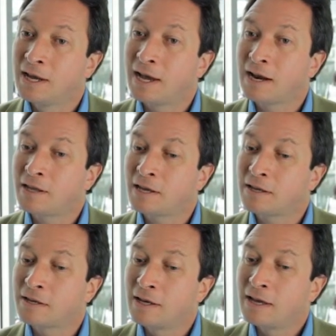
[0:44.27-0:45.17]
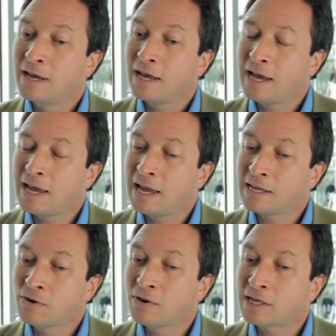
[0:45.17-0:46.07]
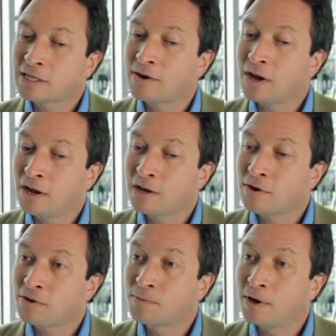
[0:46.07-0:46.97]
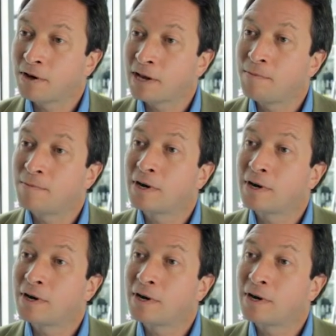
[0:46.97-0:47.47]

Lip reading: And I think it's not necessarily a high growth market,